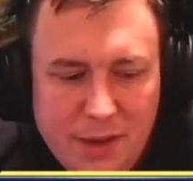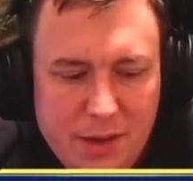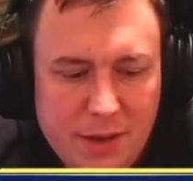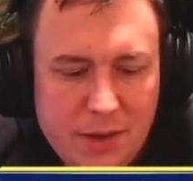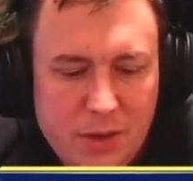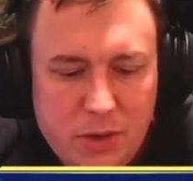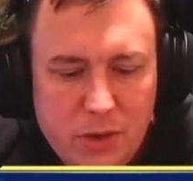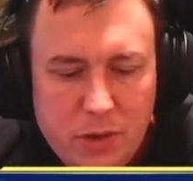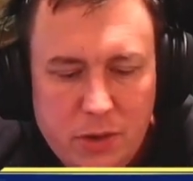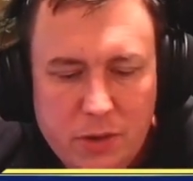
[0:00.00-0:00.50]

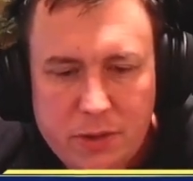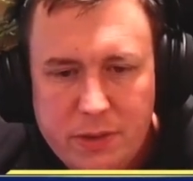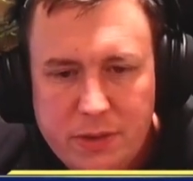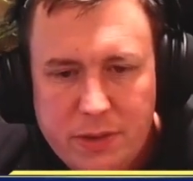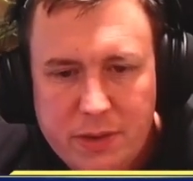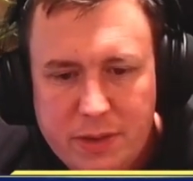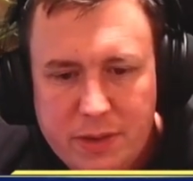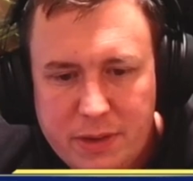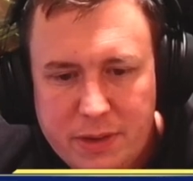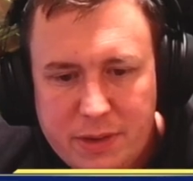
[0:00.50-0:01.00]
Not
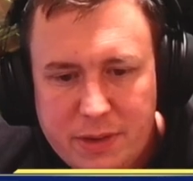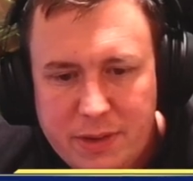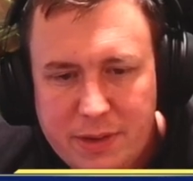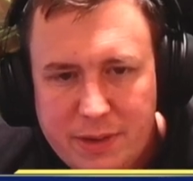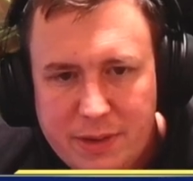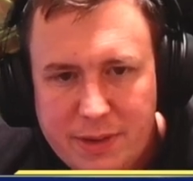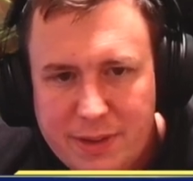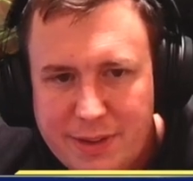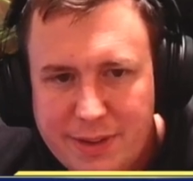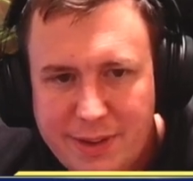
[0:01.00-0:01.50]
the.
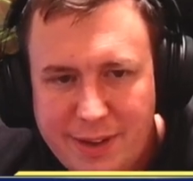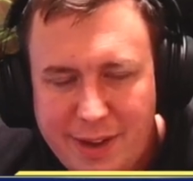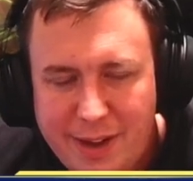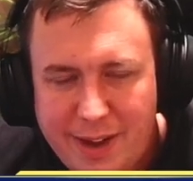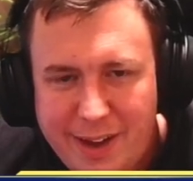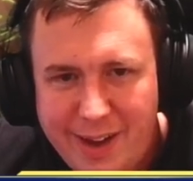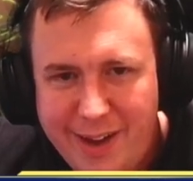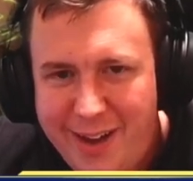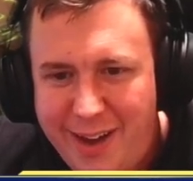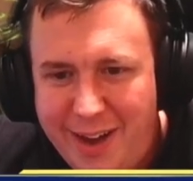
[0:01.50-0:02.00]

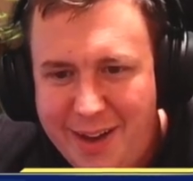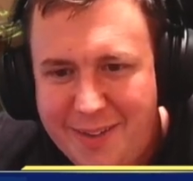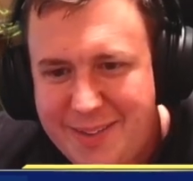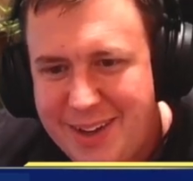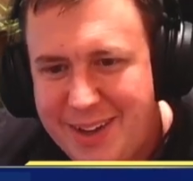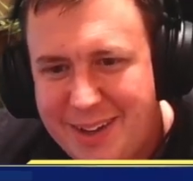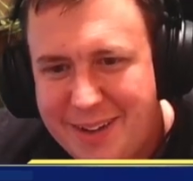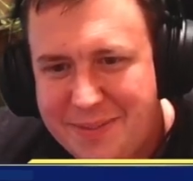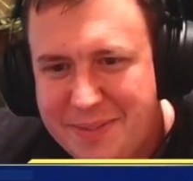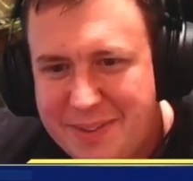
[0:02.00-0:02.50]
I mean,
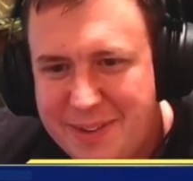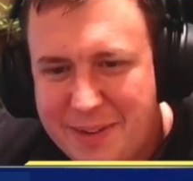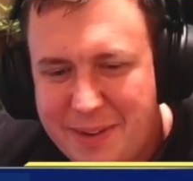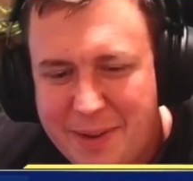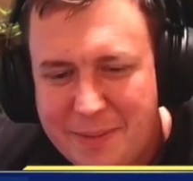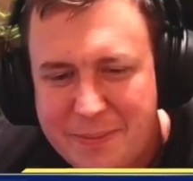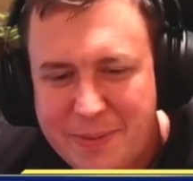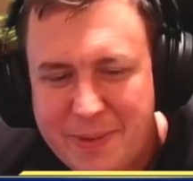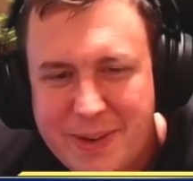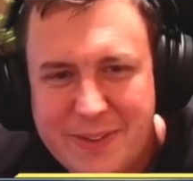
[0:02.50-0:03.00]

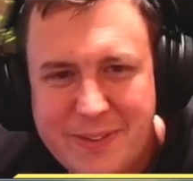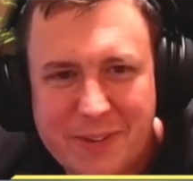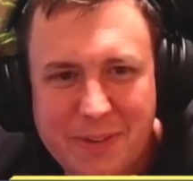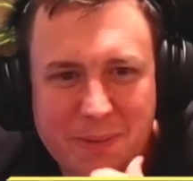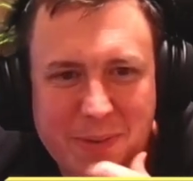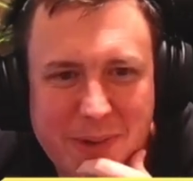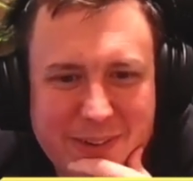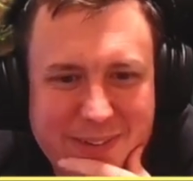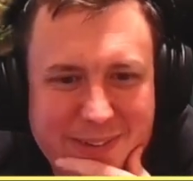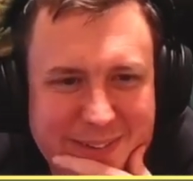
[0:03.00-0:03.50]
I'm pretty sure
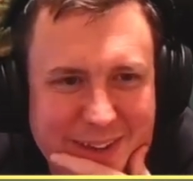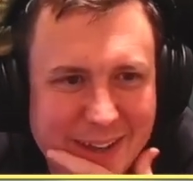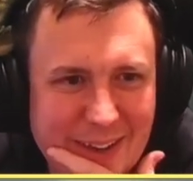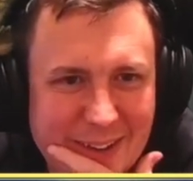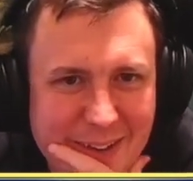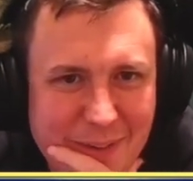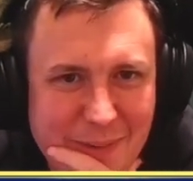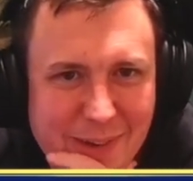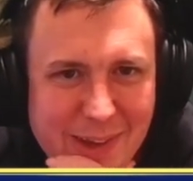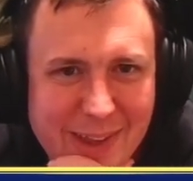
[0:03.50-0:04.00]
we're just dead
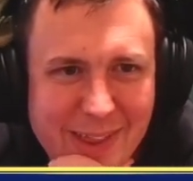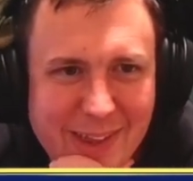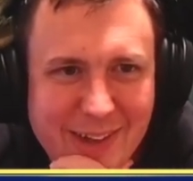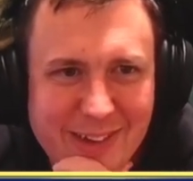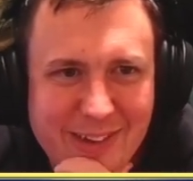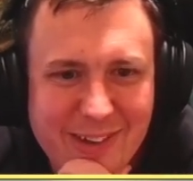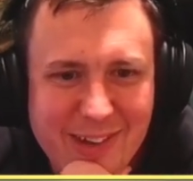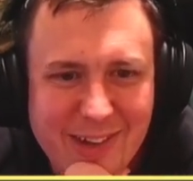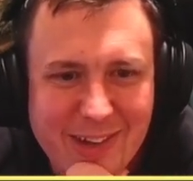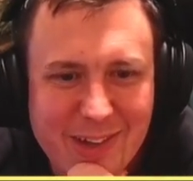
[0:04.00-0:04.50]
anyway. They
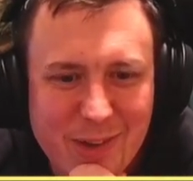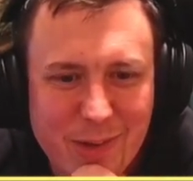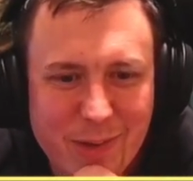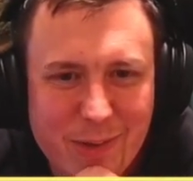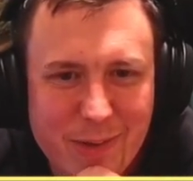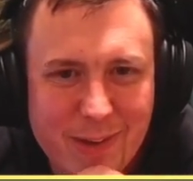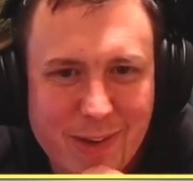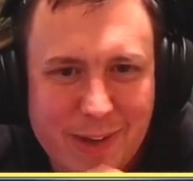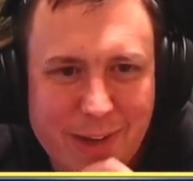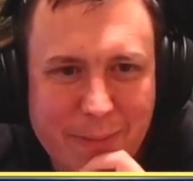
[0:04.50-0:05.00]
just need to do
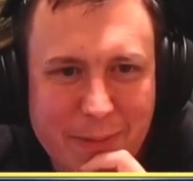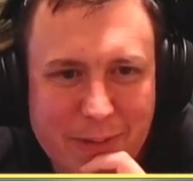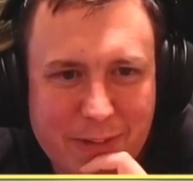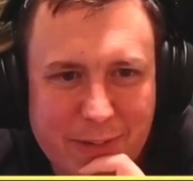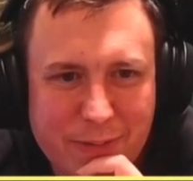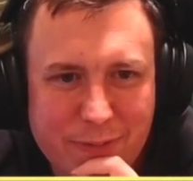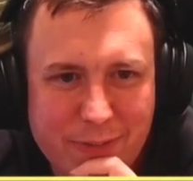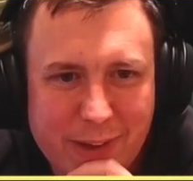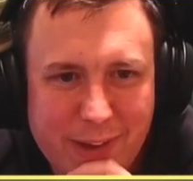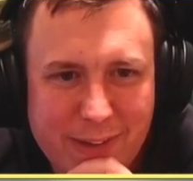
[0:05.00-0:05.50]
3 damage to
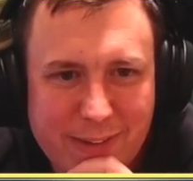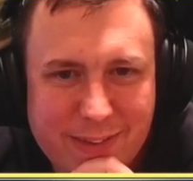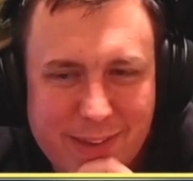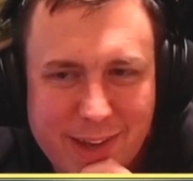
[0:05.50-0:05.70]
face.